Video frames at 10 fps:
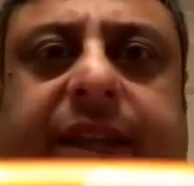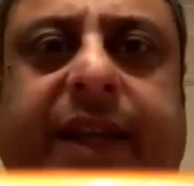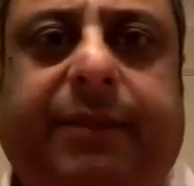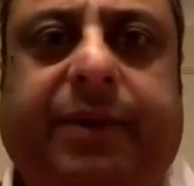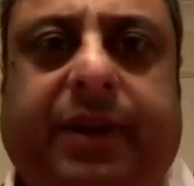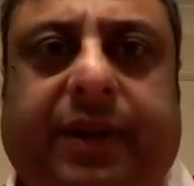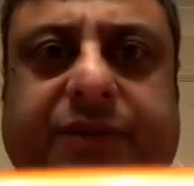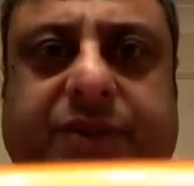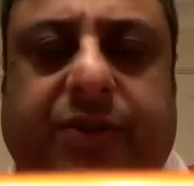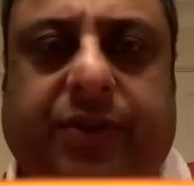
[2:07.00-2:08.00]
nib, and
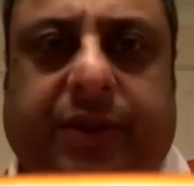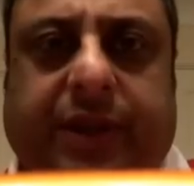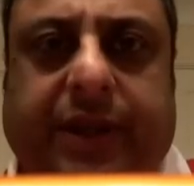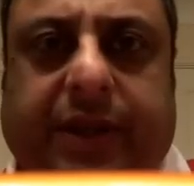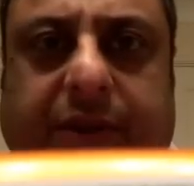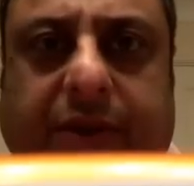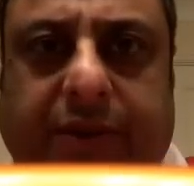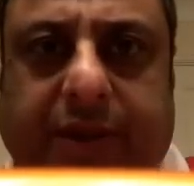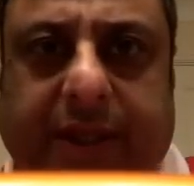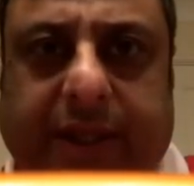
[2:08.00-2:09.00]
I've still
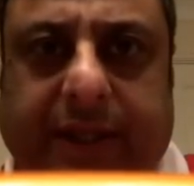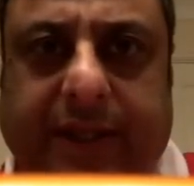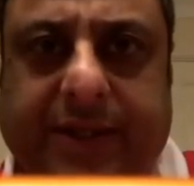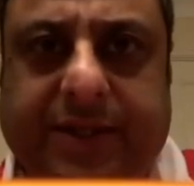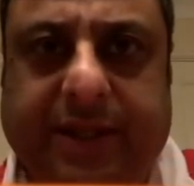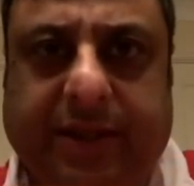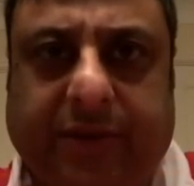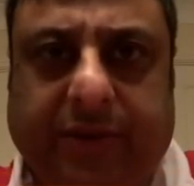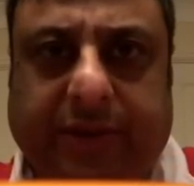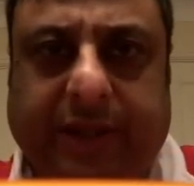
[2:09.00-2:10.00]
got the
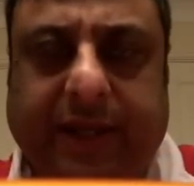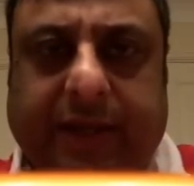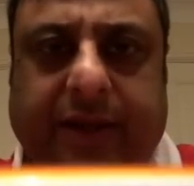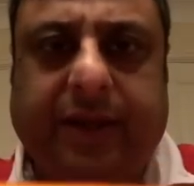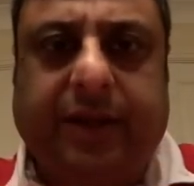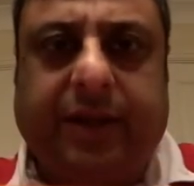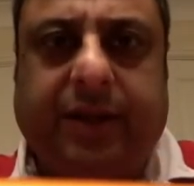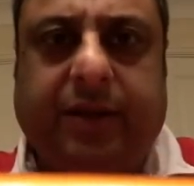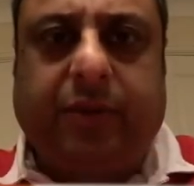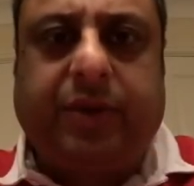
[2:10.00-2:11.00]
sticker on there,
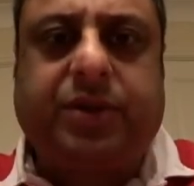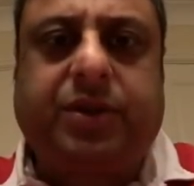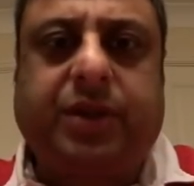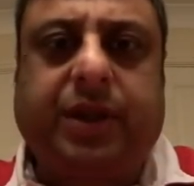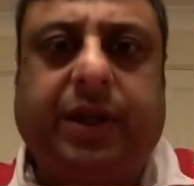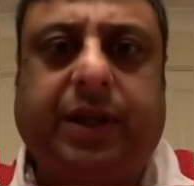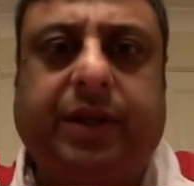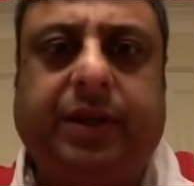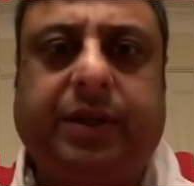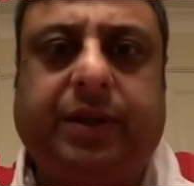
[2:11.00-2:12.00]
which
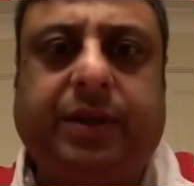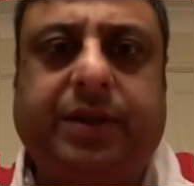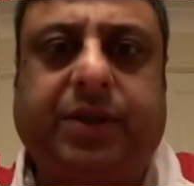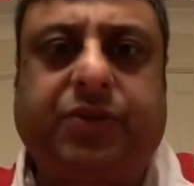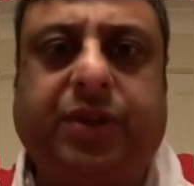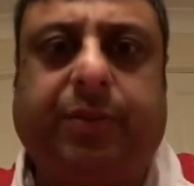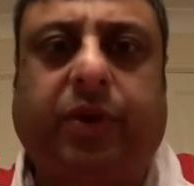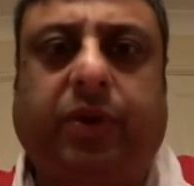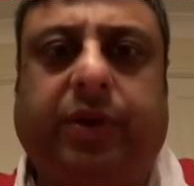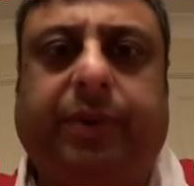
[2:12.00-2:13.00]
tells you the
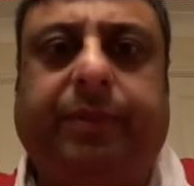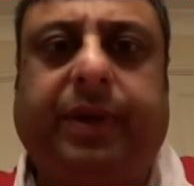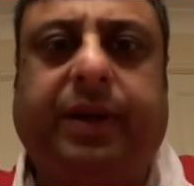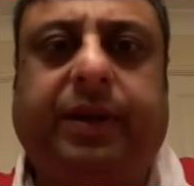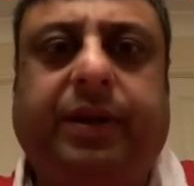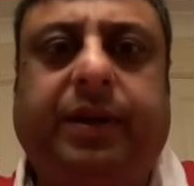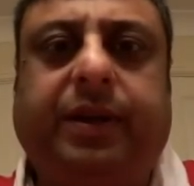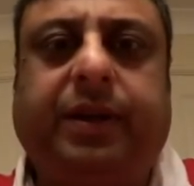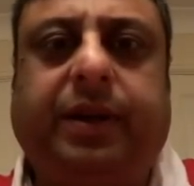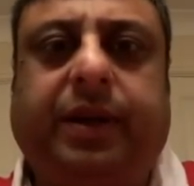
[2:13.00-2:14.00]
model number,
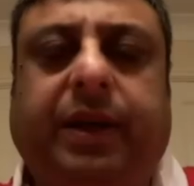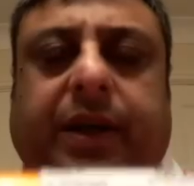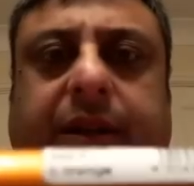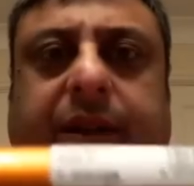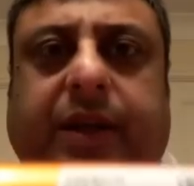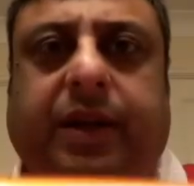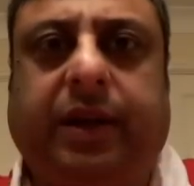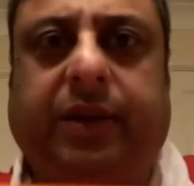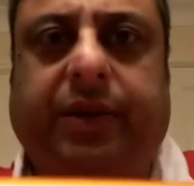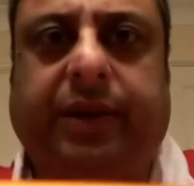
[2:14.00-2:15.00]
the
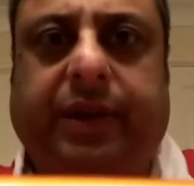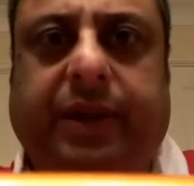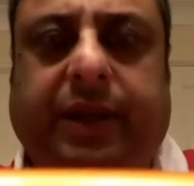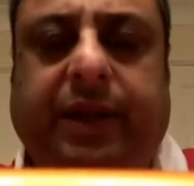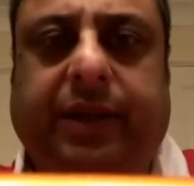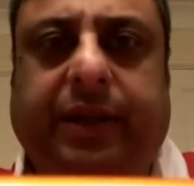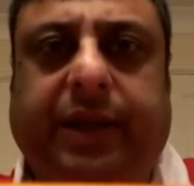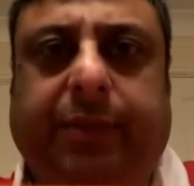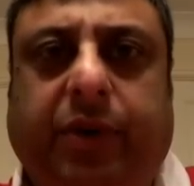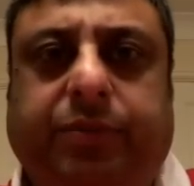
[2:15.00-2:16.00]
colour, and the
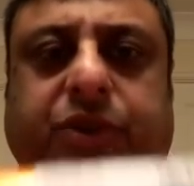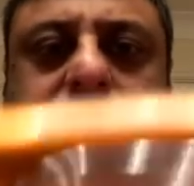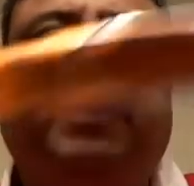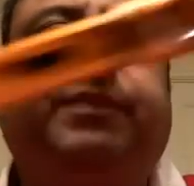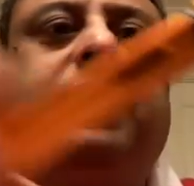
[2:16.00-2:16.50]
nib option.